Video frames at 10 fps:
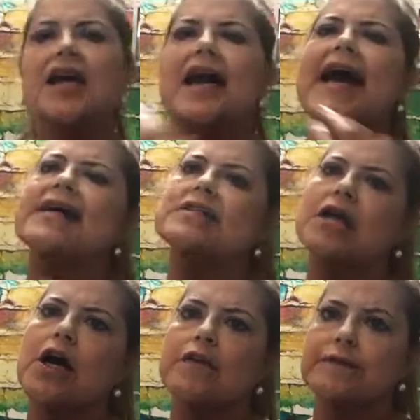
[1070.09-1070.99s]
has
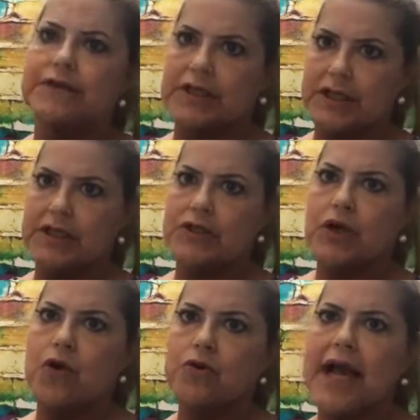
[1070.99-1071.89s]
covered this,
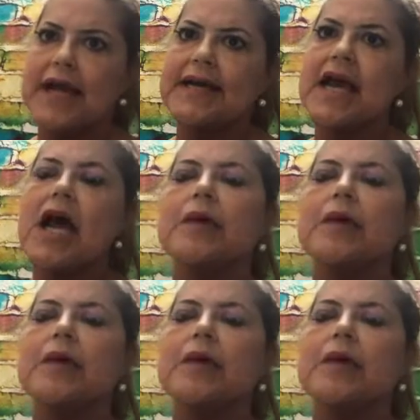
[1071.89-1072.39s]
okay?